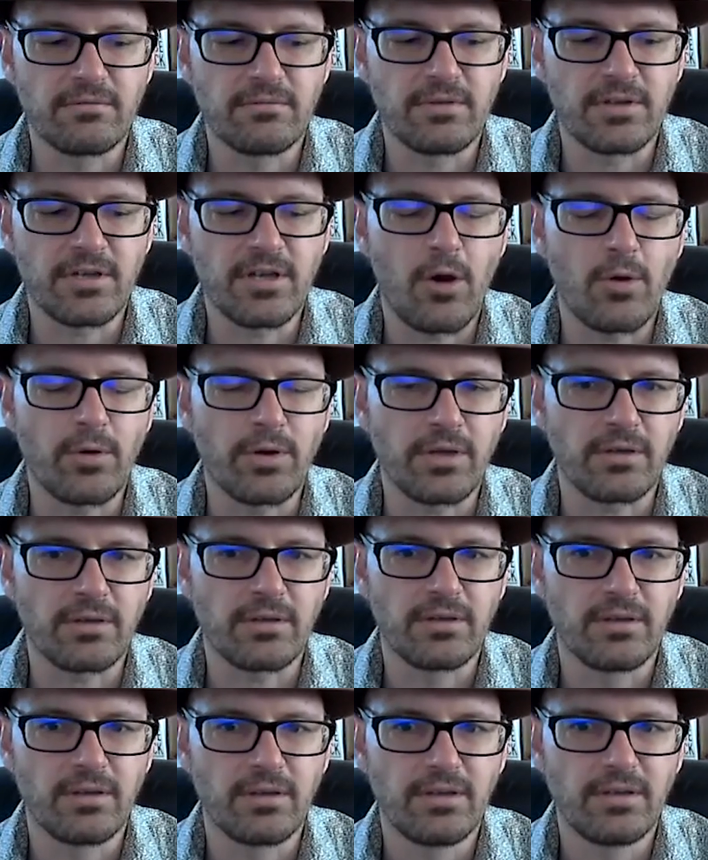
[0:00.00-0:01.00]

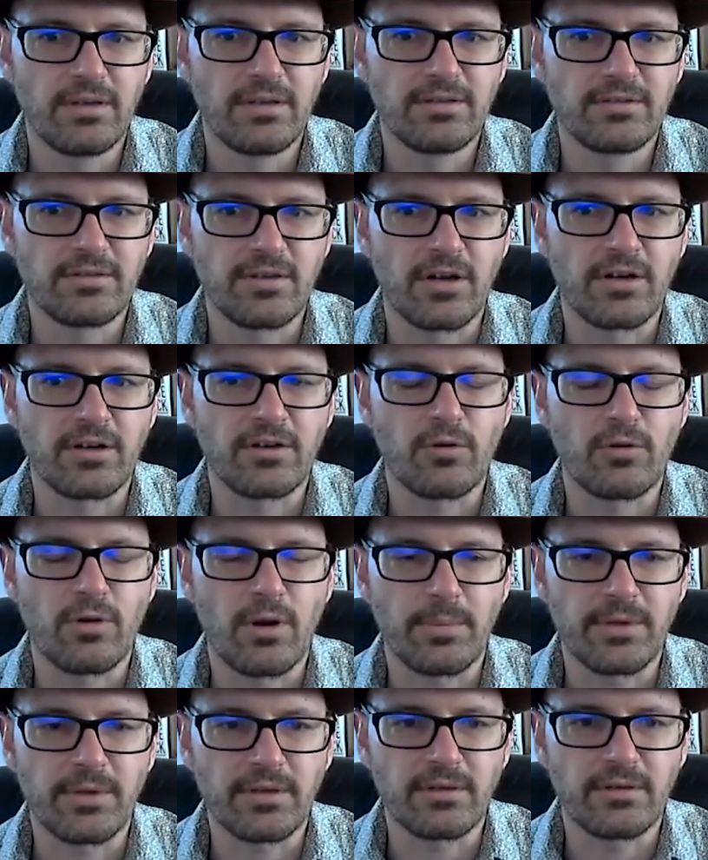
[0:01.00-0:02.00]
coding started
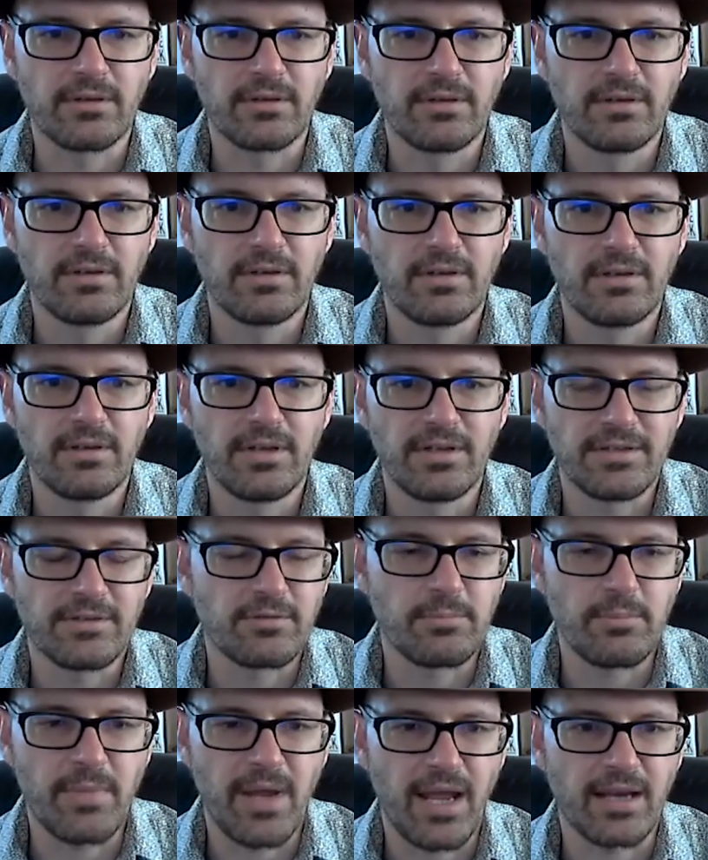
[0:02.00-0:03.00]
corrupting. You just
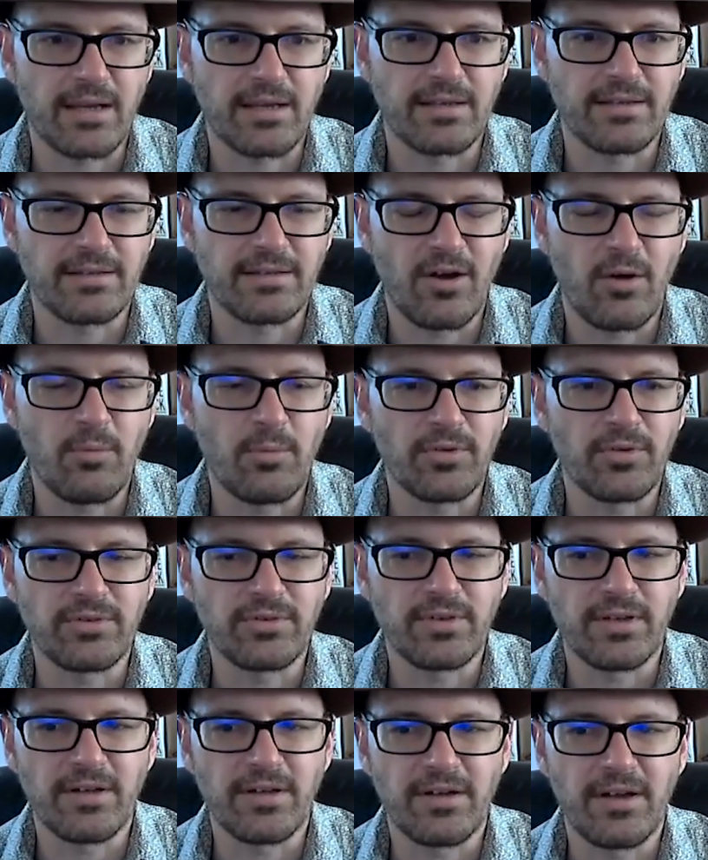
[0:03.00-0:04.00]
went back and almost
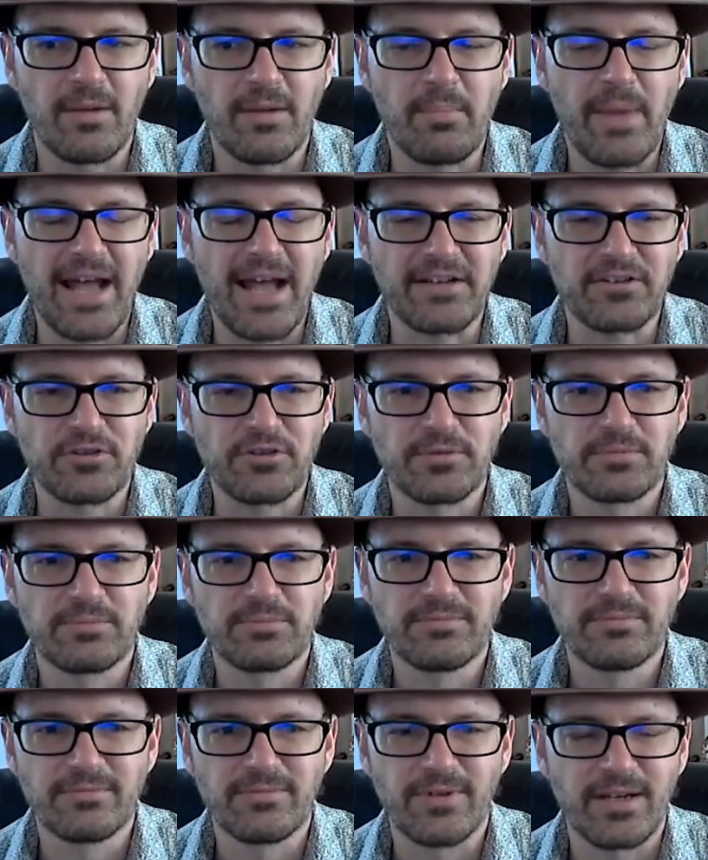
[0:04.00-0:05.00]
did a patch,
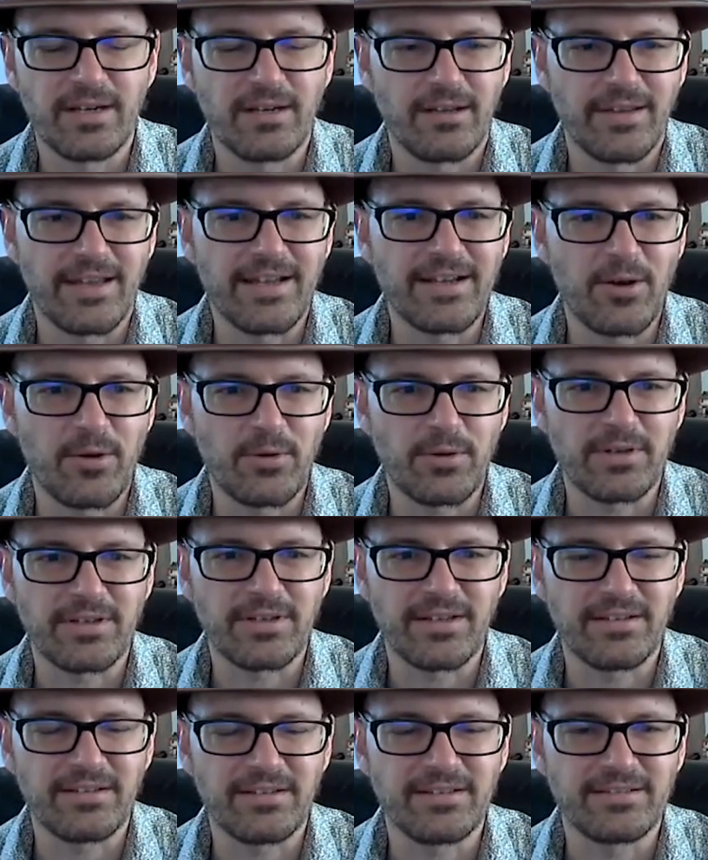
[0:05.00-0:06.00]
right, on that coding.
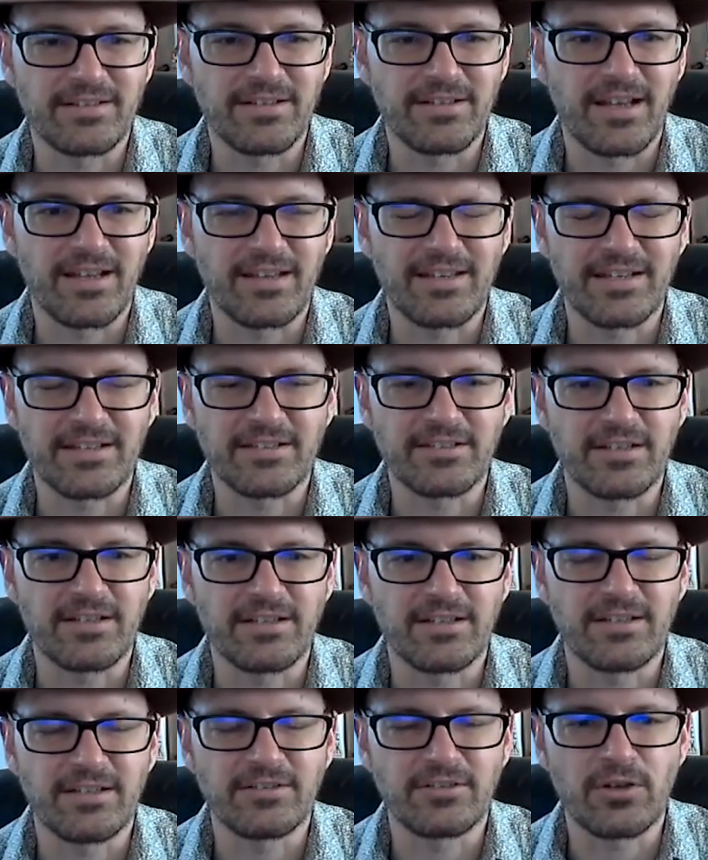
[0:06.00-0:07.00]
I think is
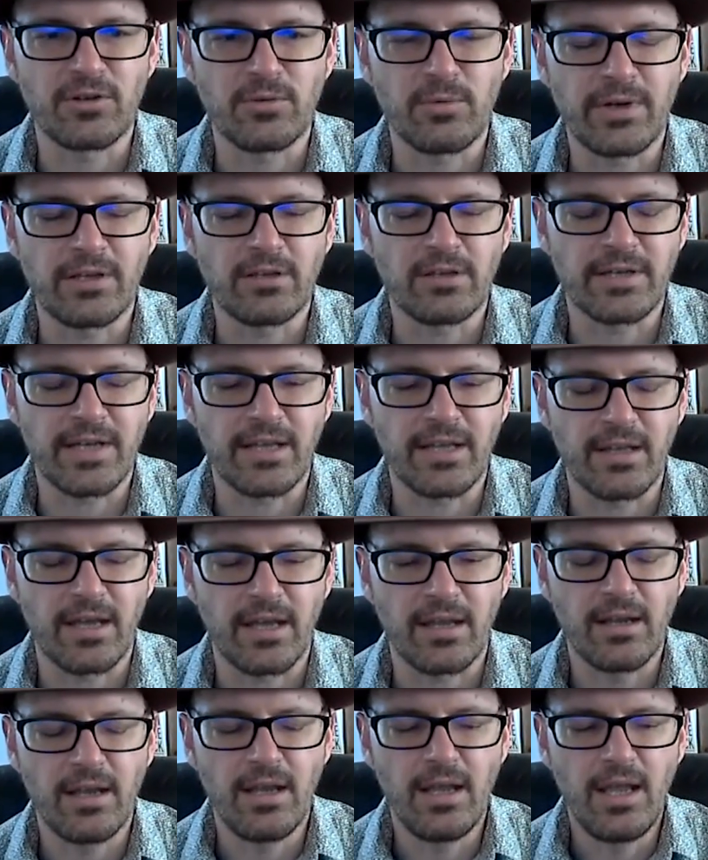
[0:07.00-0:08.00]
a good way to look at
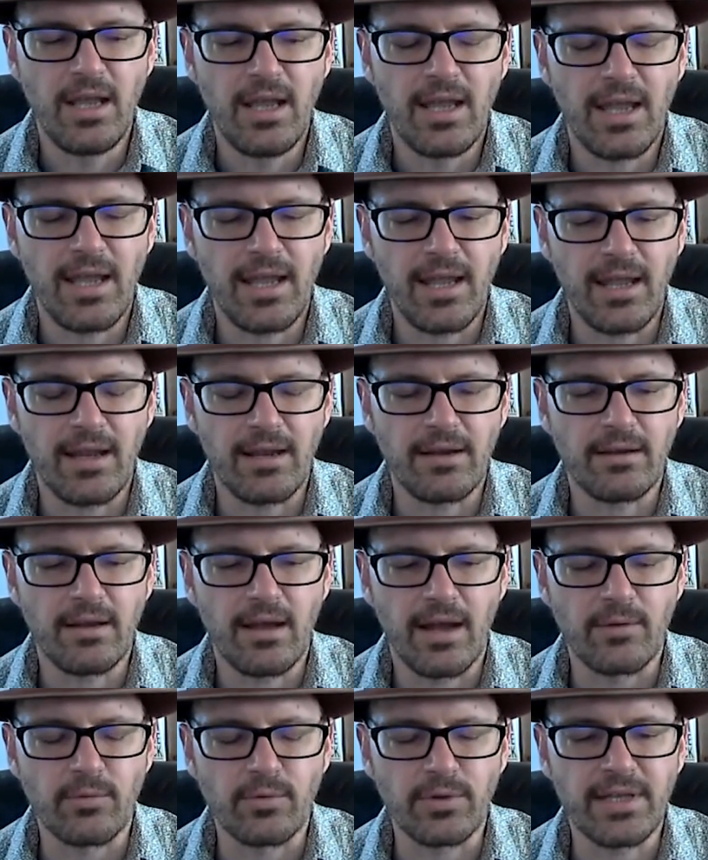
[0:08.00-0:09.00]
that. And
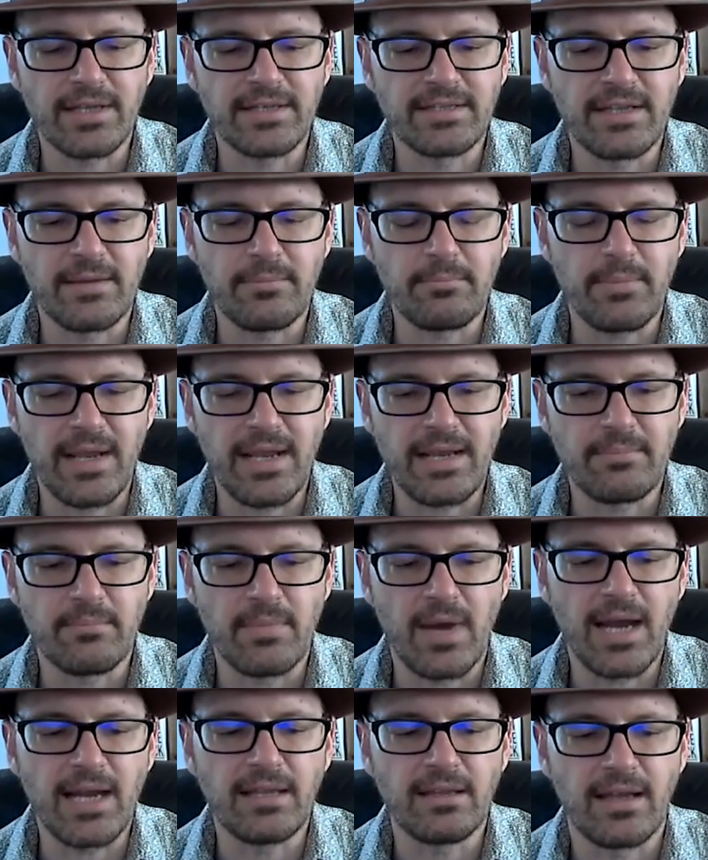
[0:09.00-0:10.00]
I realized that made
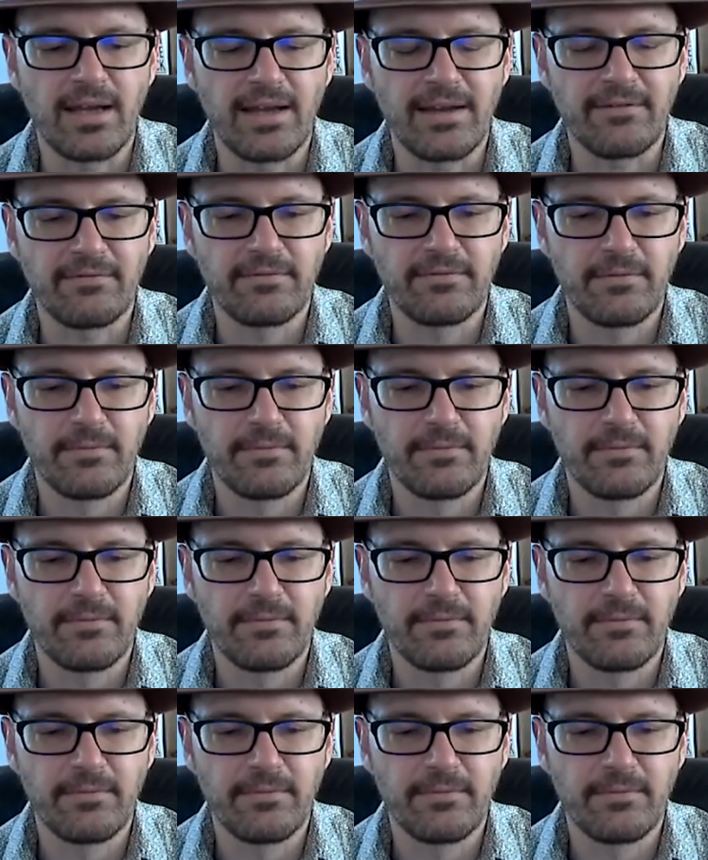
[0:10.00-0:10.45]
my life